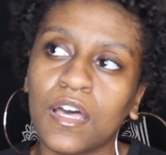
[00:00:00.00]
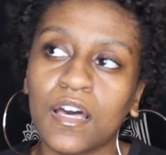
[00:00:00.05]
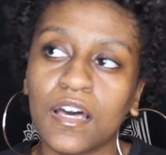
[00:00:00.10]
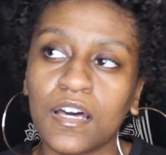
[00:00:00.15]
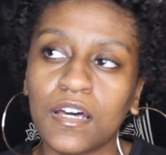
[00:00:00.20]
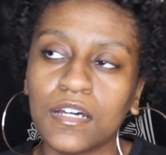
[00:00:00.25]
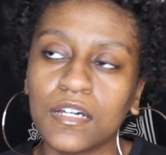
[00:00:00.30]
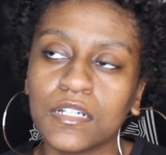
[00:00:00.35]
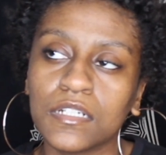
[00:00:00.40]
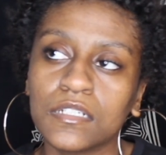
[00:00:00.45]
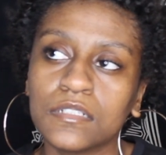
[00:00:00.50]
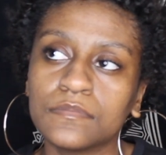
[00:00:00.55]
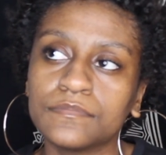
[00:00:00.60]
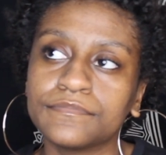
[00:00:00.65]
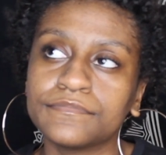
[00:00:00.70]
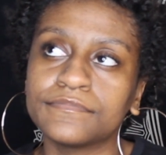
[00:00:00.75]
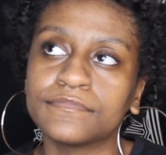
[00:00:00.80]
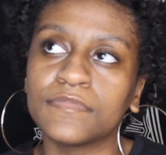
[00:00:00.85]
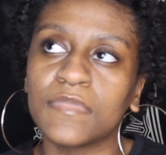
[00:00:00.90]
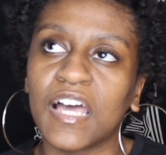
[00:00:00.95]

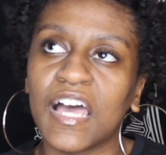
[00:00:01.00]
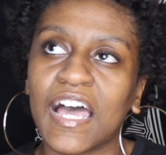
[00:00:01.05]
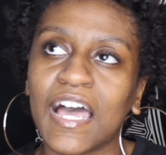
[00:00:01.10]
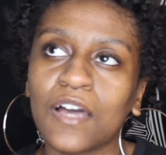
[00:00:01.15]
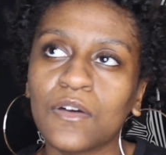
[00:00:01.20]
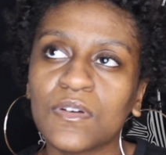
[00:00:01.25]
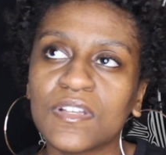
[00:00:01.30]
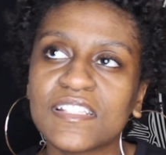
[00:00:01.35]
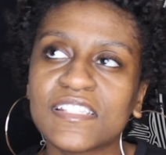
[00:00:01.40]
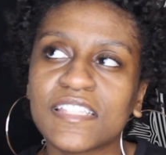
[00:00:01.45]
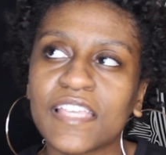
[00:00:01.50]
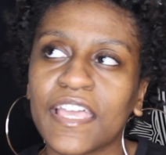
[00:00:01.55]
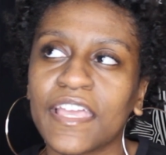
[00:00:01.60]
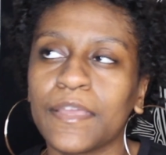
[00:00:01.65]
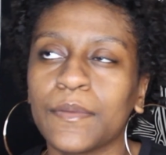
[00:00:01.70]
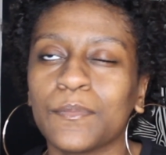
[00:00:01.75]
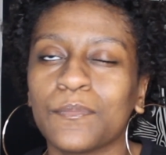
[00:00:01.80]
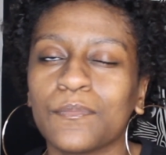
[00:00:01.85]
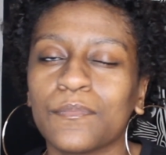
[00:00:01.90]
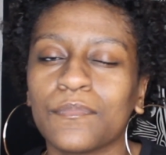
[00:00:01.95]
I would
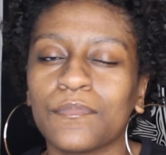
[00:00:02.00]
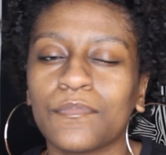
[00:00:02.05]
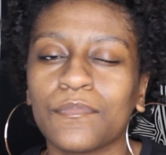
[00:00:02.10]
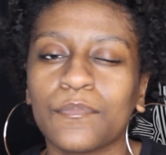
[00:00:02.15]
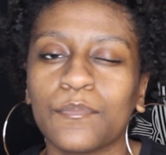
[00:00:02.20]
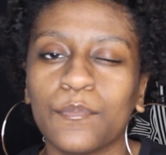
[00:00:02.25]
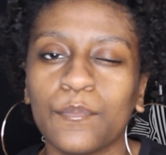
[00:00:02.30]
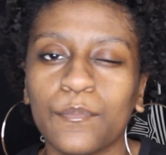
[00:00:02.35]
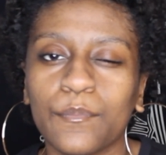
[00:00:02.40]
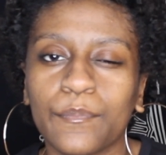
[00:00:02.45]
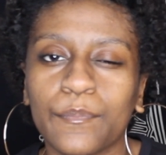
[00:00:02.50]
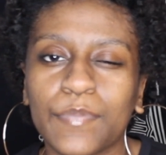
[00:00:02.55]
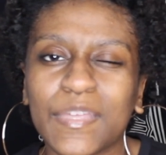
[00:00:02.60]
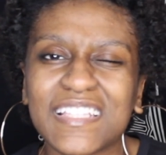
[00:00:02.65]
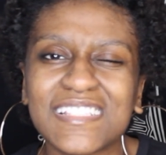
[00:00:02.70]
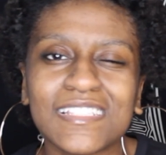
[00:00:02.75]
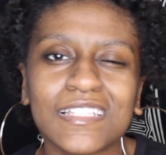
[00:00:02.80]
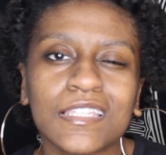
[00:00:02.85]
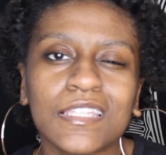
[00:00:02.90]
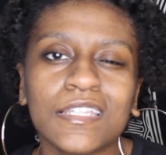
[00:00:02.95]
say
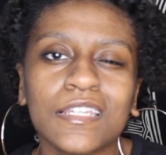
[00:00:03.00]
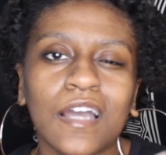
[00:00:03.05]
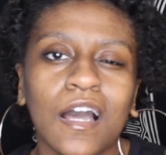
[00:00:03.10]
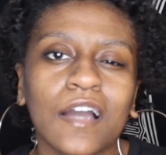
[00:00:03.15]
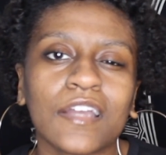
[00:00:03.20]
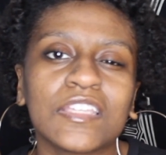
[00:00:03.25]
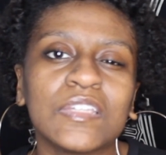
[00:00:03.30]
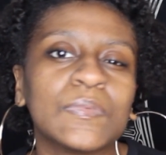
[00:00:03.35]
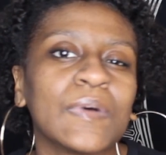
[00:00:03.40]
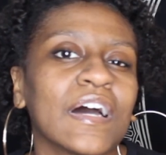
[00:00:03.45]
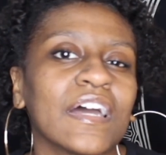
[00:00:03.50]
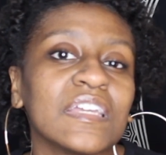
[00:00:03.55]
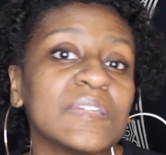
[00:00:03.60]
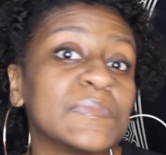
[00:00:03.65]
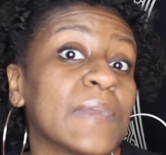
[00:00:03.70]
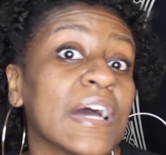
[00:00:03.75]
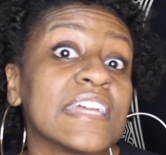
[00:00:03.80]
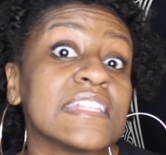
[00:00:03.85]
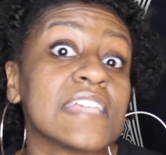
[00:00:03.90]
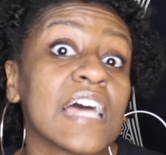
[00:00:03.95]
basically occupying
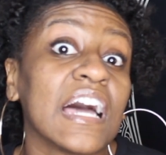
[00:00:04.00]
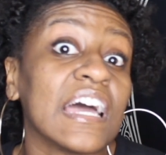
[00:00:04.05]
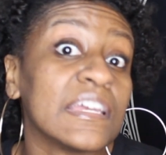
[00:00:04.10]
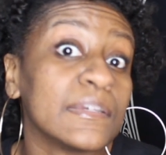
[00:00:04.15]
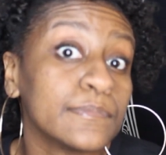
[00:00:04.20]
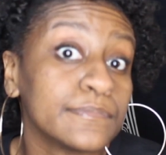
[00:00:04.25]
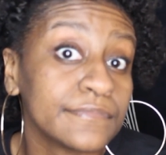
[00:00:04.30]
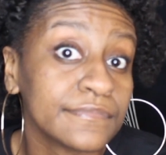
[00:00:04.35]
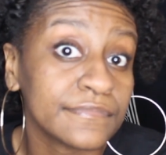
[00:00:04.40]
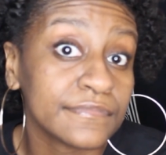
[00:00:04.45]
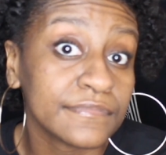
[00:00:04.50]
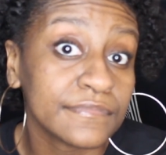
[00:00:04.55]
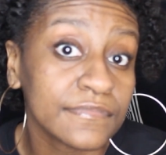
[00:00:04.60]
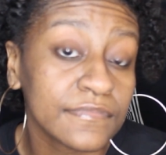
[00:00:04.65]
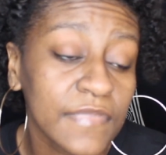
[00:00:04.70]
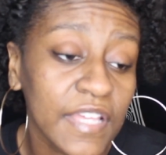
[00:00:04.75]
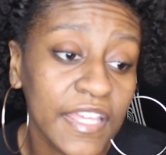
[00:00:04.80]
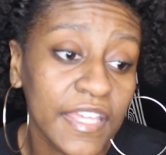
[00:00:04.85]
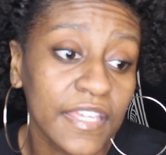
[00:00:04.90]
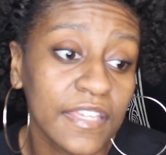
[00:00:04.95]
my time
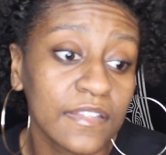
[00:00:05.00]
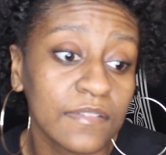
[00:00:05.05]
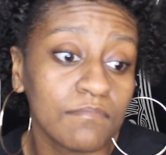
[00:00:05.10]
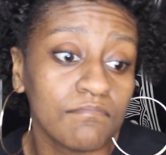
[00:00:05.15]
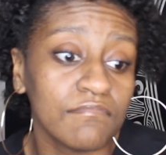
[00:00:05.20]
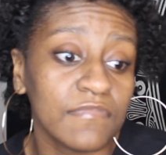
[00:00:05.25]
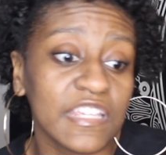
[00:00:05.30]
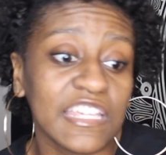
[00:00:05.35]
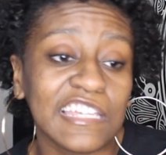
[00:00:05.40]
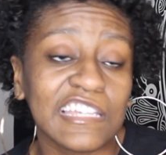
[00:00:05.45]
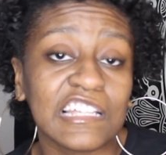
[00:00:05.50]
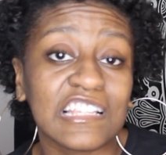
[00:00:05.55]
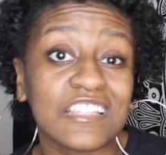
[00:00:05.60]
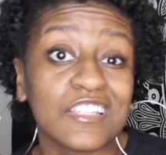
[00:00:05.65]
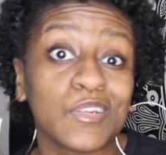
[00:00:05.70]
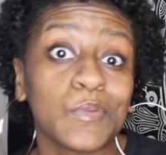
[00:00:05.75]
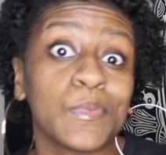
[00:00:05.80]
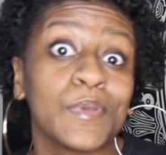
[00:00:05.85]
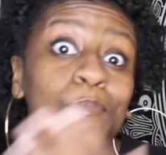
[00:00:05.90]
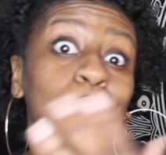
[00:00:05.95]
and being a
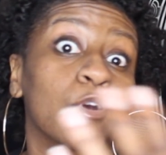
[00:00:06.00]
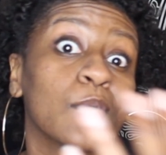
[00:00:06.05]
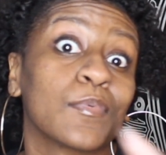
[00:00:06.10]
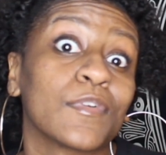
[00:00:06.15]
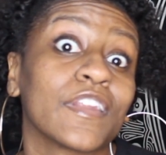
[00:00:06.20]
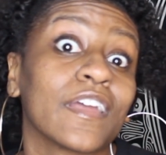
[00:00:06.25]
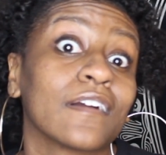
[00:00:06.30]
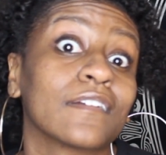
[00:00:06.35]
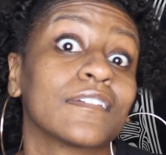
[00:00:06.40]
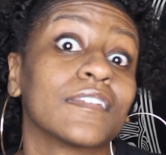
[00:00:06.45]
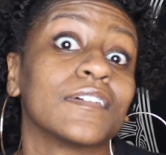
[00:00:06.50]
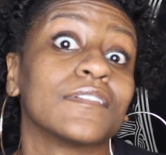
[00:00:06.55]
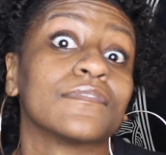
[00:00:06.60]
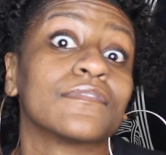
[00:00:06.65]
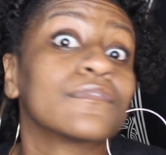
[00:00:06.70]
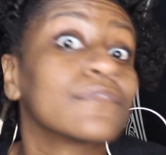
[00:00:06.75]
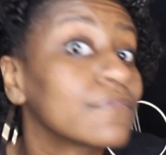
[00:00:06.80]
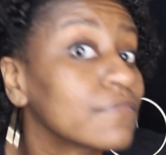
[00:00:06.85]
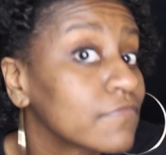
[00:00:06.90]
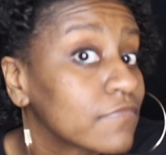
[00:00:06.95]
little bit more
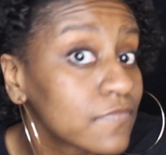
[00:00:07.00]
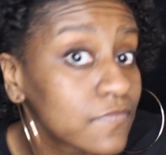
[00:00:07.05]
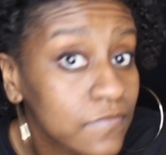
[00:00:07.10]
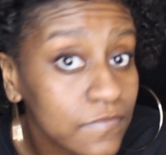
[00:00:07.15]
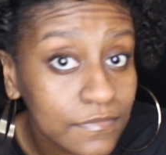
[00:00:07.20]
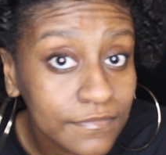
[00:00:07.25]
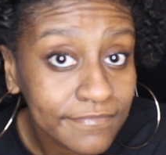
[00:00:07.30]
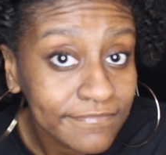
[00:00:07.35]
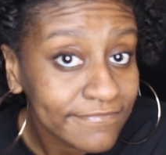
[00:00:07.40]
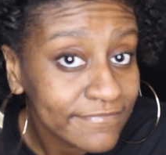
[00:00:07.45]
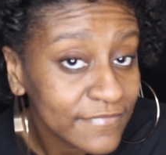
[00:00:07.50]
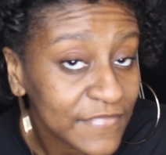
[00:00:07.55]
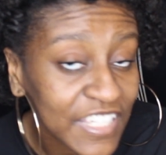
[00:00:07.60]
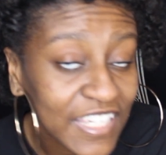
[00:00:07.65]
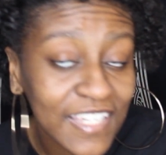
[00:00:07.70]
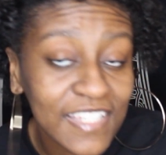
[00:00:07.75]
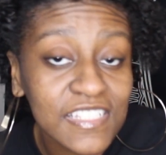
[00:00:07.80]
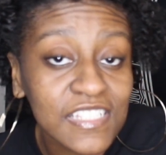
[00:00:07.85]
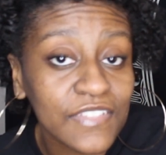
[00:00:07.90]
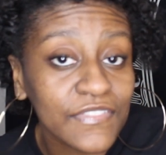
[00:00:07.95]
productive.
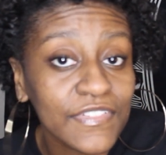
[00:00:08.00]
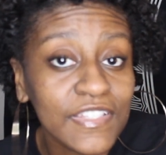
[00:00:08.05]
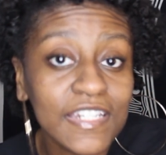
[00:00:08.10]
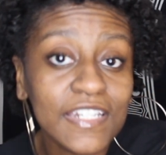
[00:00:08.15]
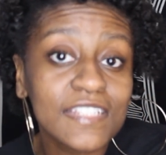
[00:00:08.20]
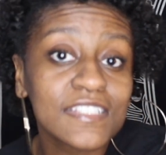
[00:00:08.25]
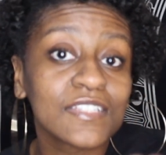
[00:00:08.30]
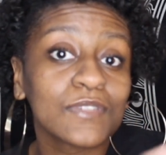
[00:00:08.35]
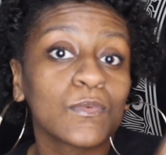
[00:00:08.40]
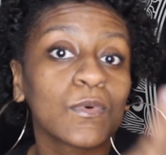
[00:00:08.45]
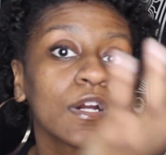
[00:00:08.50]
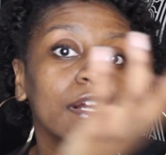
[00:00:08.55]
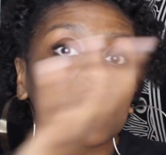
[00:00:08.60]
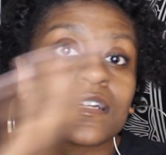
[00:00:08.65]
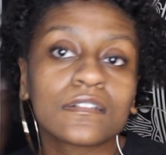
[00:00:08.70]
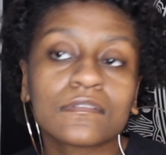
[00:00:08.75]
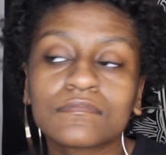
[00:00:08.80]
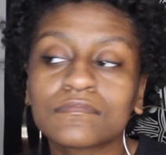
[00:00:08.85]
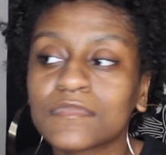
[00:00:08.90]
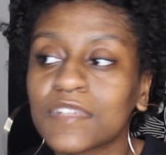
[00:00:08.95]
Because if it doesn't
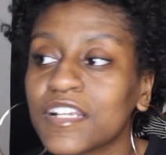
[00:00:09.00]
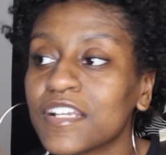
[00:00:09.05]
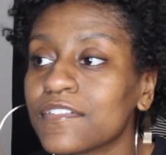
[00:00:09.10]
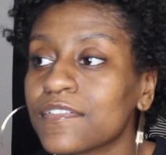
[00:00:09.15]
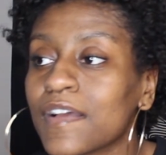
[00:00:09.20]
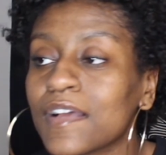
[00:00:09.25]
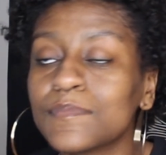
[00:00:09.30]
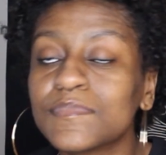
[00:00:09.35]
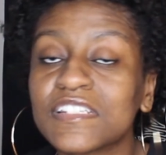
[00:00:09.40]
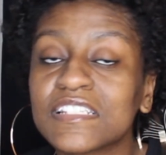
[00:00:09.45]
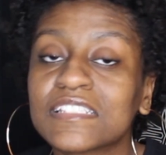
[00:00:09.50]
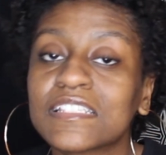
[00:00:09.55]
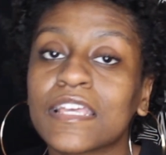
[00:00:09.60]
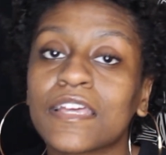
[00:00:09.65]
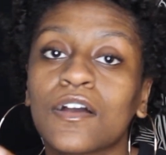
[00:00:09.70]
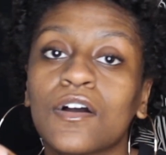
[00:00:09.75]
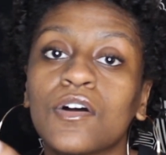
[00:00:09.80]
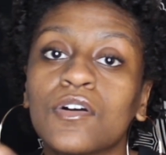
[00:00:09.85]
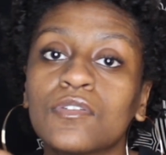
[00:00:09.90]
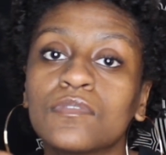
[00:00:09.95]
work, if I'm just
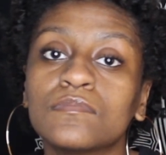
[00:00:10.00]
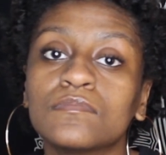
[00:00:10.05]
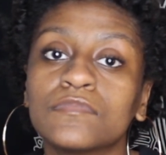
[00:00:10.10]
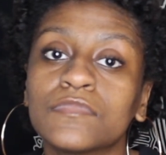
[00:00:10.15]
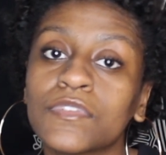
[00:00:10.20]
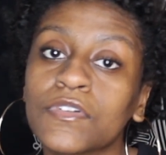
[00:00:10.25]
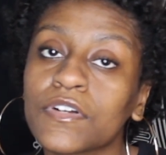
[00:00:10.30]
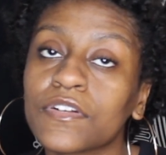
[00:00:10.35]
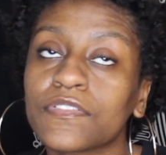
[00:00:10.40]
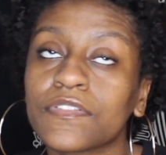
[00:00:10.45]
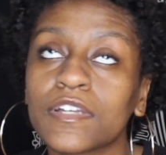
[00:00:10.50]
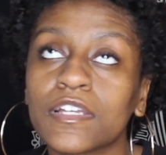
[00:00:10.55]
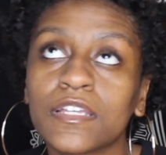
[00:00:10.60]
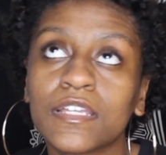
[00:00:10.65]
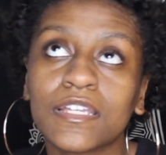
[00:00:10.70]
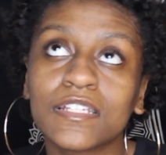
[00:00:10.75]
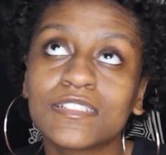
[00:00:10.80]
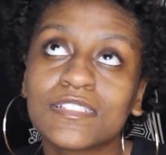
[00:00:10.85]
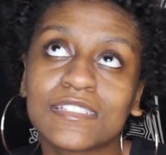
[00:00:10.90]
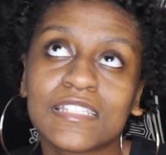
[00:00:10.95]
at home or if
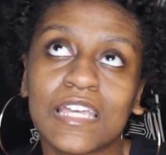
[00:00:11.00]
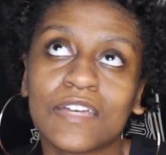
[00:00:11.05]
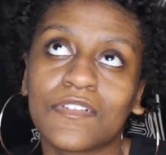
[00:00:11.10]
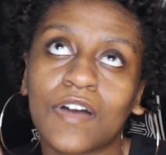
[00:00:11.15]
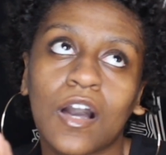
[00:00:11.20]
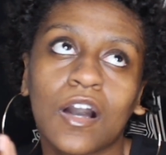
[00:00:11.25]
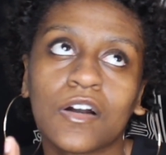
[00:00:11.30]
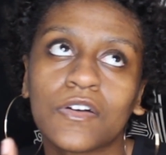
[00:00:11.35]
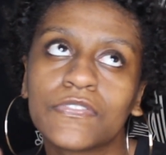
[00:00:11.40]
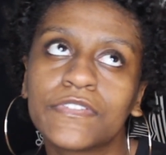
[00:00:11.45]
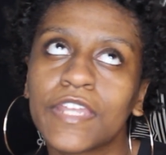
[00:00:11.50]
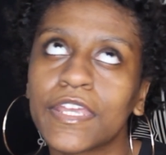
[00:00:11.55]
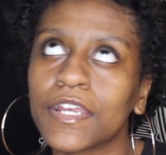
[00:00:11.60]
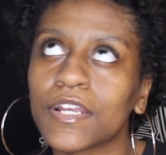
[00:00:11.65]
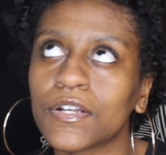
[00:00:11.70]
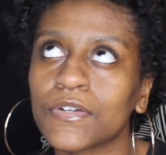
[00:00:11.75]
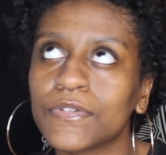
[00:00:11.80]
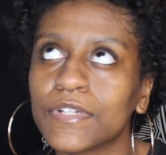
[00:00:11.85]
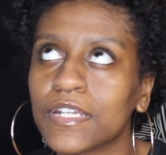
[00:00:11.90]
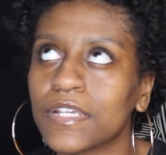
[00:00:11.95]
I just have an off day
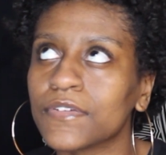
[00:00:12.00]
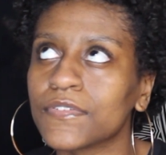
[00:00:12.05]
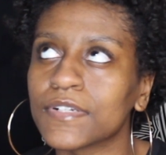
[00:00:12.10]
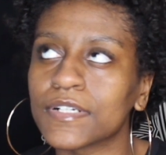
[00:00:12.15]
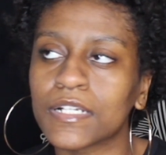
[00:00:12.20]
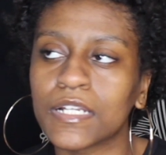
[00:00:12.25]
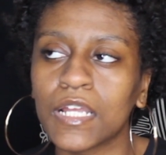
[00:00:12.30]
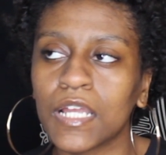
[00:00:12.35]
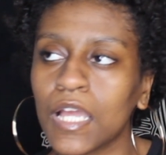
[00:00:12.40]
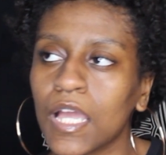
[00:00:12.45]
or whatever,